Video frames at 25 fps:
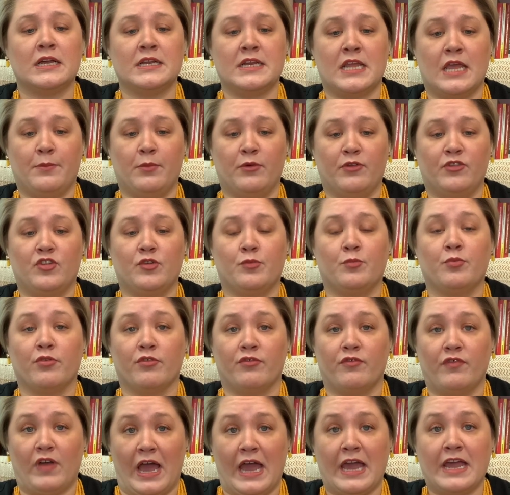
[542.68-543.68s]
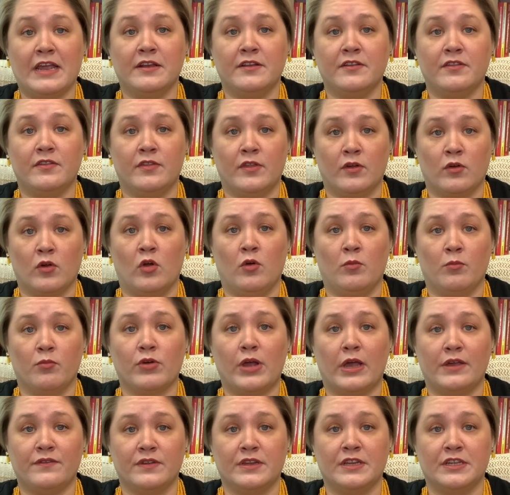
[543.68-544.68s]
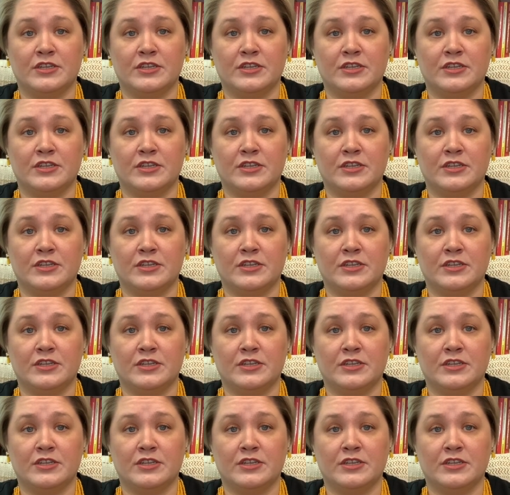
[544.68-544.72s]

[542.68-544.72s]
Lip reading: unable to provide their own private